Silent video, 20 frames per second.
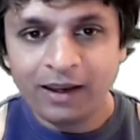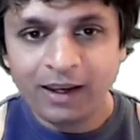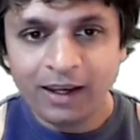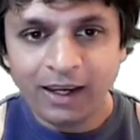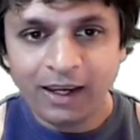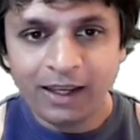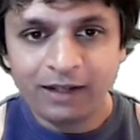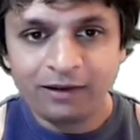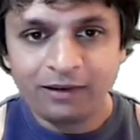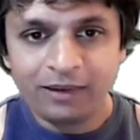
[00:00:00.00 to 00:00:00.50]

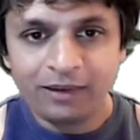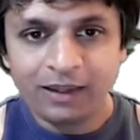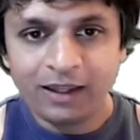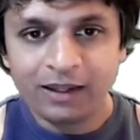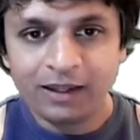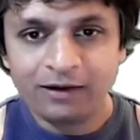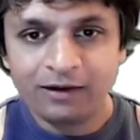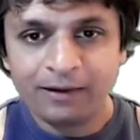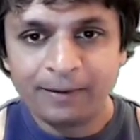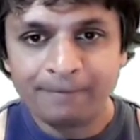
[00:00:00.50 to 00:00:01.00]
And
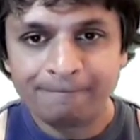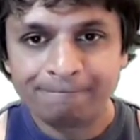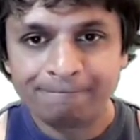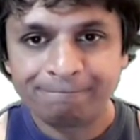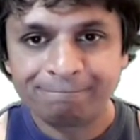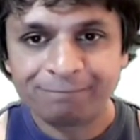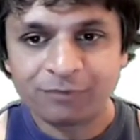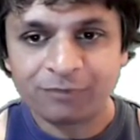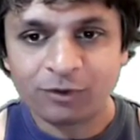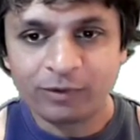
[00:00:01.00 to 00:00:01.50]
then
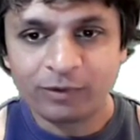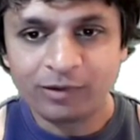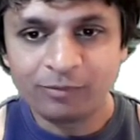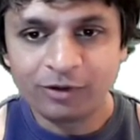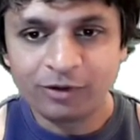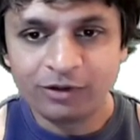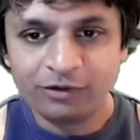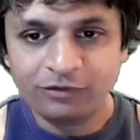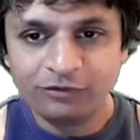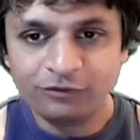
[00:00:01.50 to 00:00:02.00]
what I'm
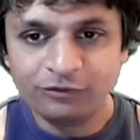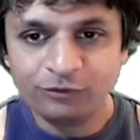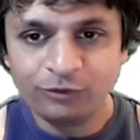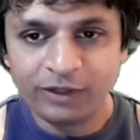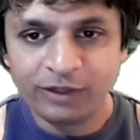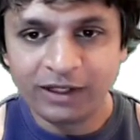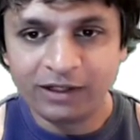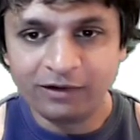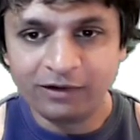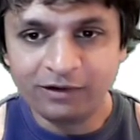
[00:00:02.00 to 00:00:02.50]
going to do
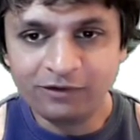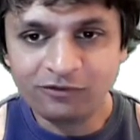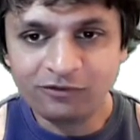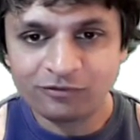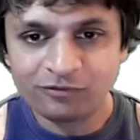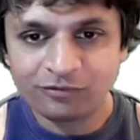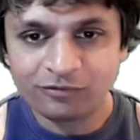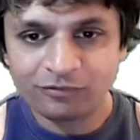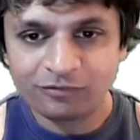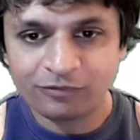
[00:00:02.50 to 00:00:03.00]
in
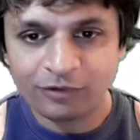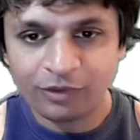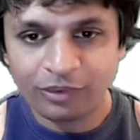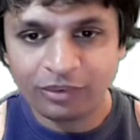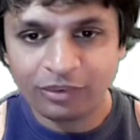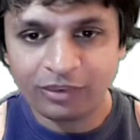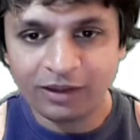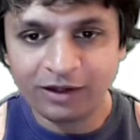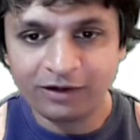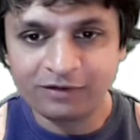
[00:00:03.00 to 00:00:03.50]
this
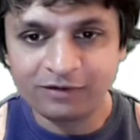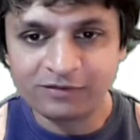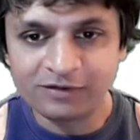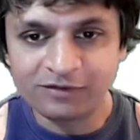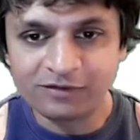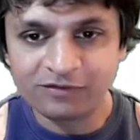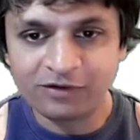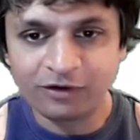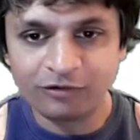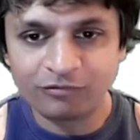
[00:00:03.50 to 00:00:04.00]
thing is
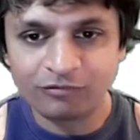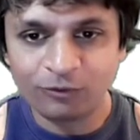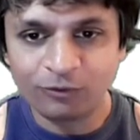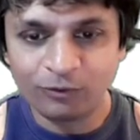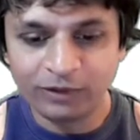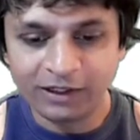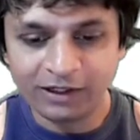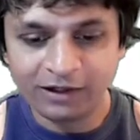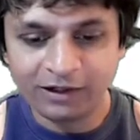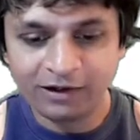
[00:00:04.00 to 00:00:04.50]
instead of
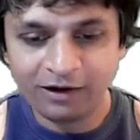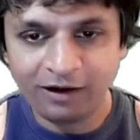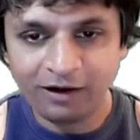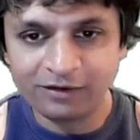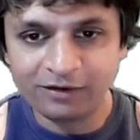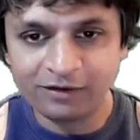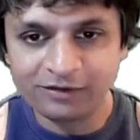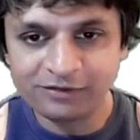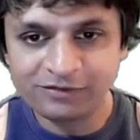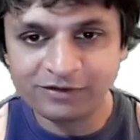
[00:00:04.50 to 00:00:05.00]
calling
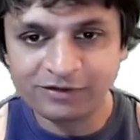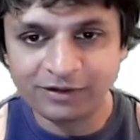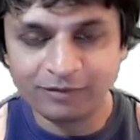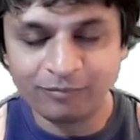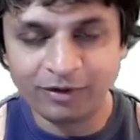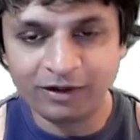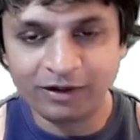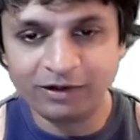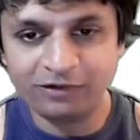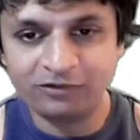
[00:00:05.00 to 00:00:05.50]
cars in
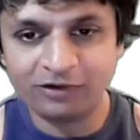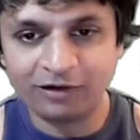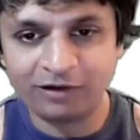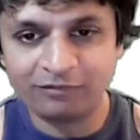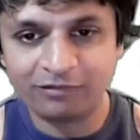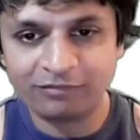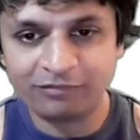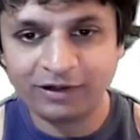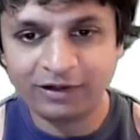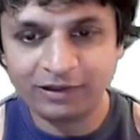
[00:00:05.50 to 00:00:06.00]
my Java
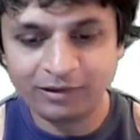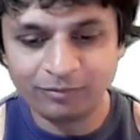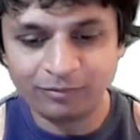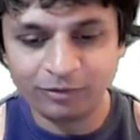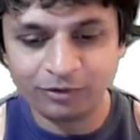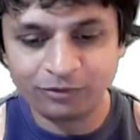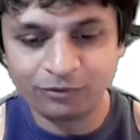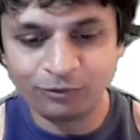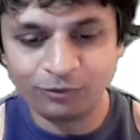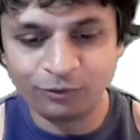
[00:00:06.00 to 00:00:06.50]
file, I'm going
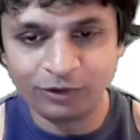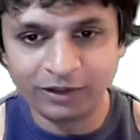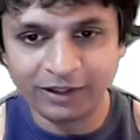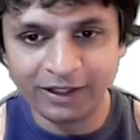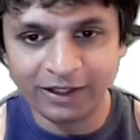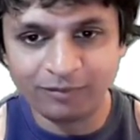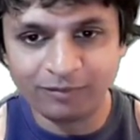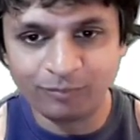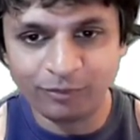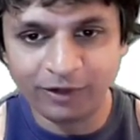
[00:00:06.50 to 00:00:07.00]
to call
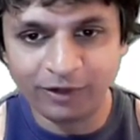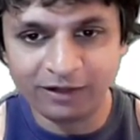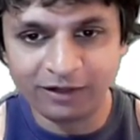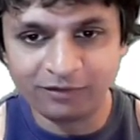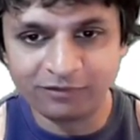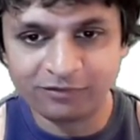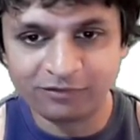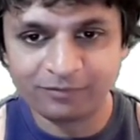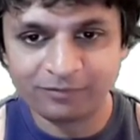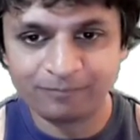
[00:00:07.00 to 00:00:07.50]

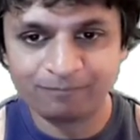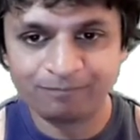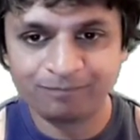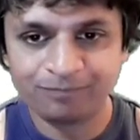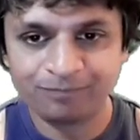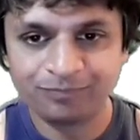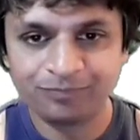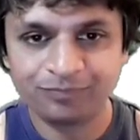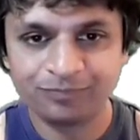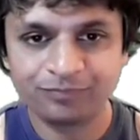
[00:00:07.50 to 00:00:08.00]
getBrands.
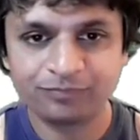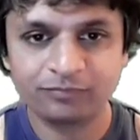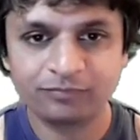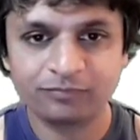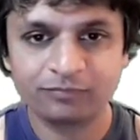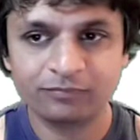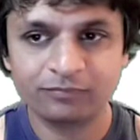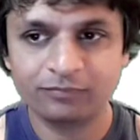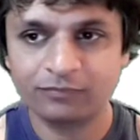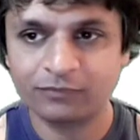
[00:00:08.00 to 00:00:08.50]

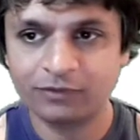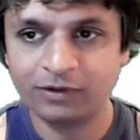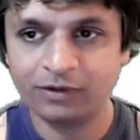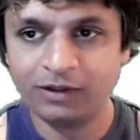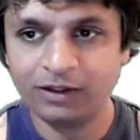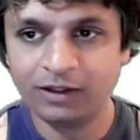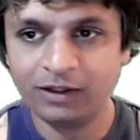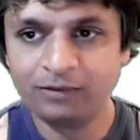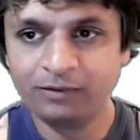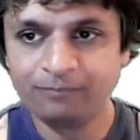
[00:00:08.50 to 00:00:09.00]

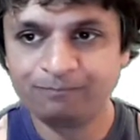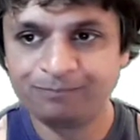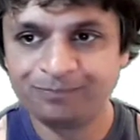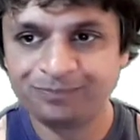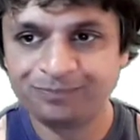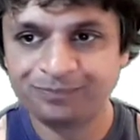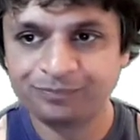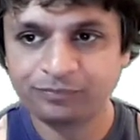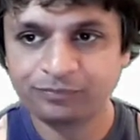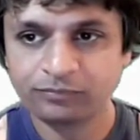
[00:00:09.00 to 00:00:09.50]
Okay.
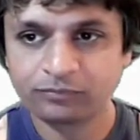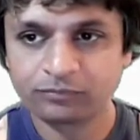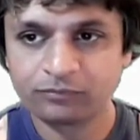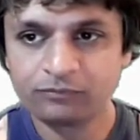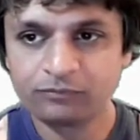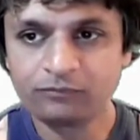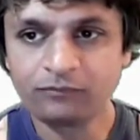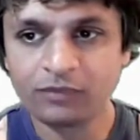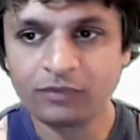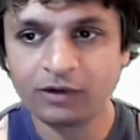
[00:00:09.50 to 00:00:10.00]

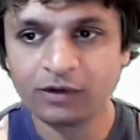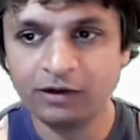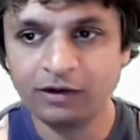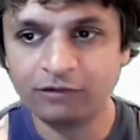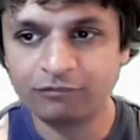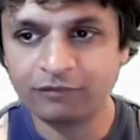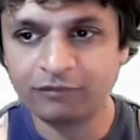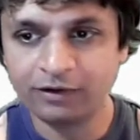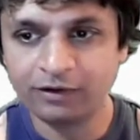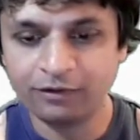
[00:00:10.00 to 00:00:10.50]
And
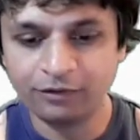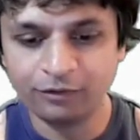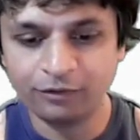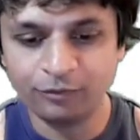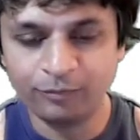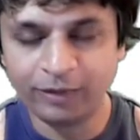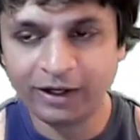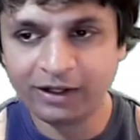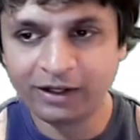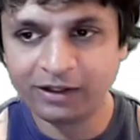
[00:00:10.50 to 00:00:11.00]
if I go
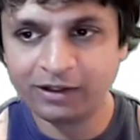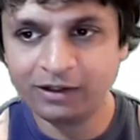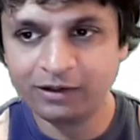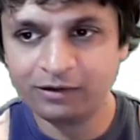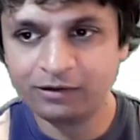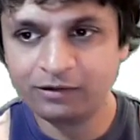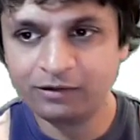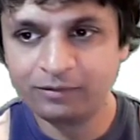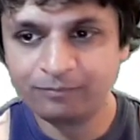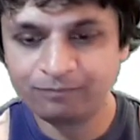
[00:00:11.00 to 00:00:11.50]
back
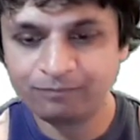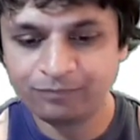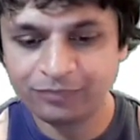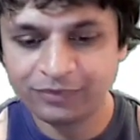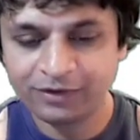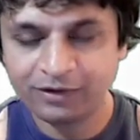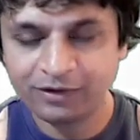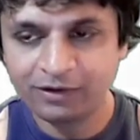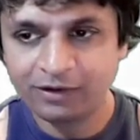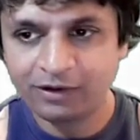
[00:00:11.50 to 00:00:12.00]
here
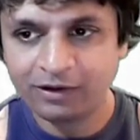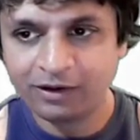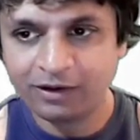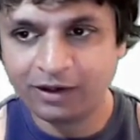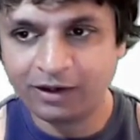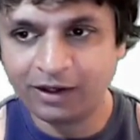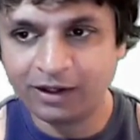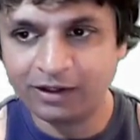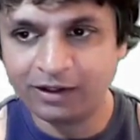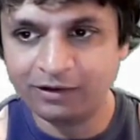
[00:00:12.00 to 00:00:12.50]

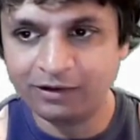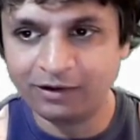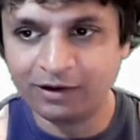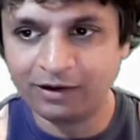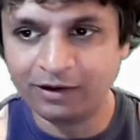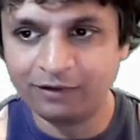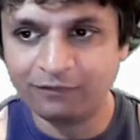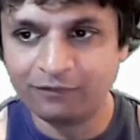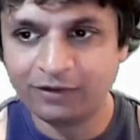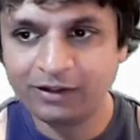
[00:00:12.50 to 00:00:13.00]
and
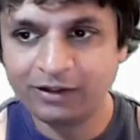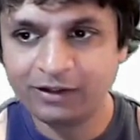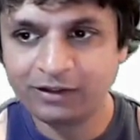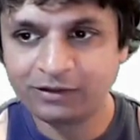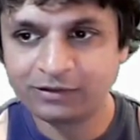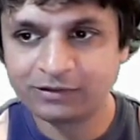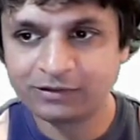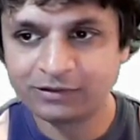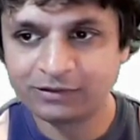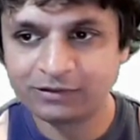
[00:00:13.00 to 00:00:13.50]
I run
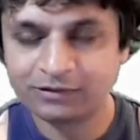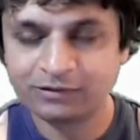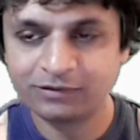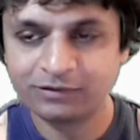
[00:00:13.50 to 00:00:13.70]
it,